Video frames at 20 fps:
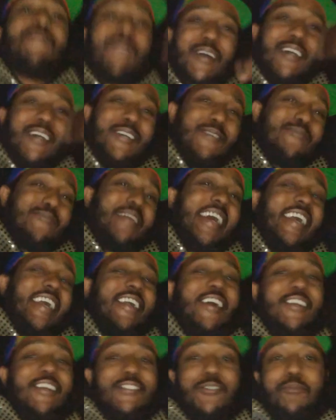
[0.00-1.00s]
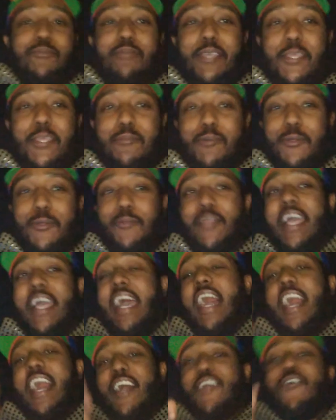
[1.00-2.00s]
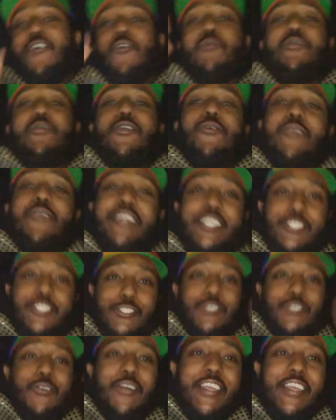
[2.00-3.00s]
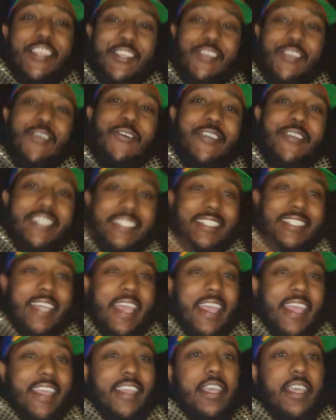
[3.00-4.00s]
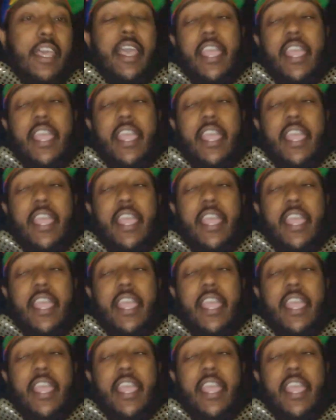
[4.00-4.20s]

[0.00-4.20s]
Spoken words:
Welcome back, awesome people. I hope you are enjoying your day.